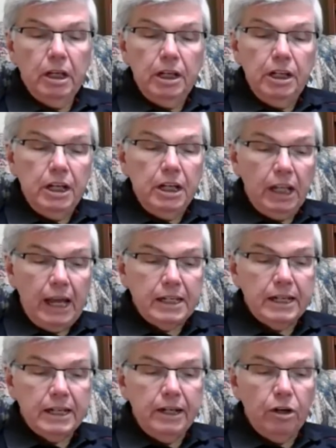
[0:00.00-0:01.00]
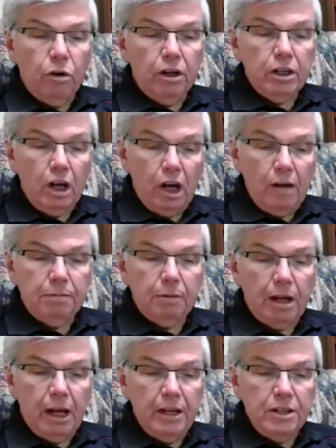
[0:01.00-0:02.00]
Neglecting or
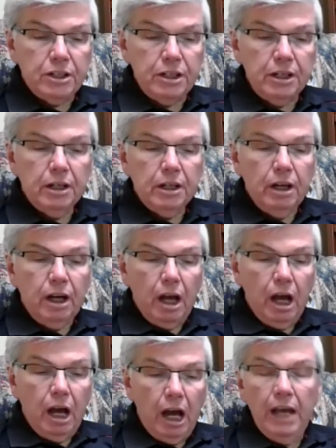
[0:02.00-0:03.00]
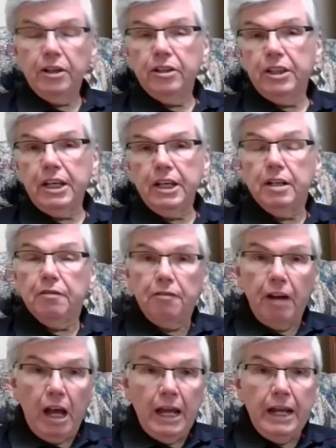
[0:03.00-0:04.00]
compromising either the
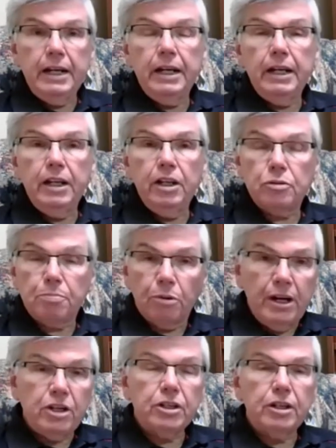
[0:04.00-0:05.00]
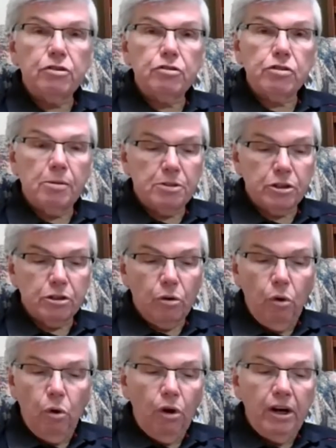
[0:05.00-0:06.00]
divine inspiration of Scripture
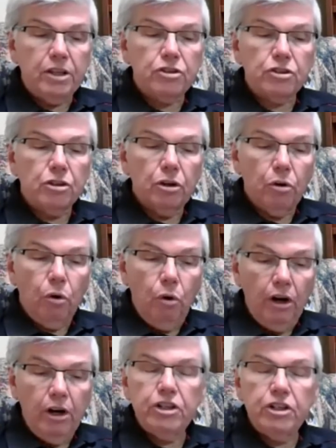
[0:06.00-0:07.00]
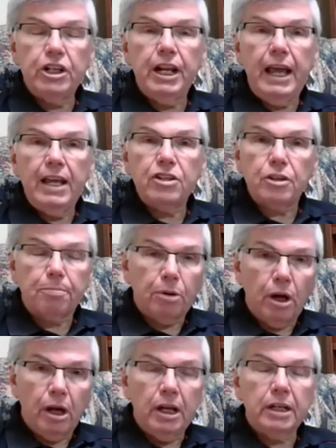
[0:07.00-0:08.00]
or its origin as the
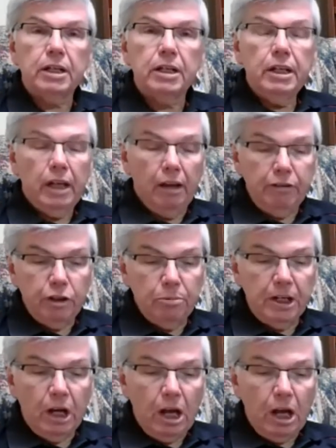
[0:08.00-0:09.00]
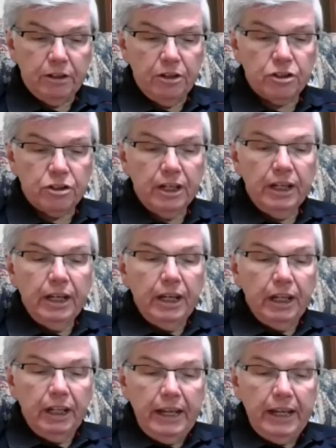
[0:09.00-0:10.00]
product of human authors
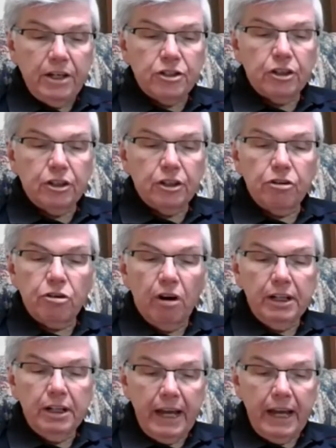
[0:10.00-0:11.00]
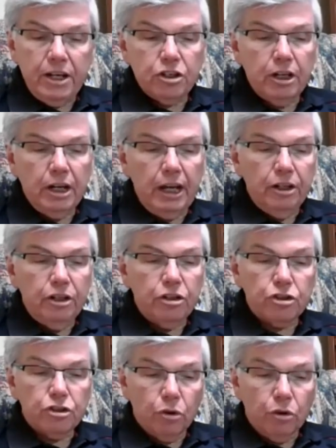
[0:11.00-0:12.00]
leads to the truncation and
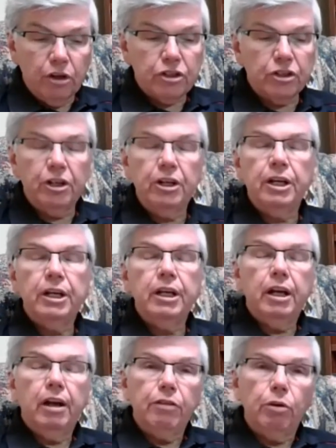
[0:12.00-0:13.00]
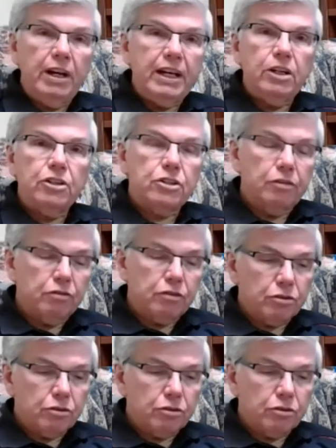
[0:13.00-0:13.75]
distortion of the witness of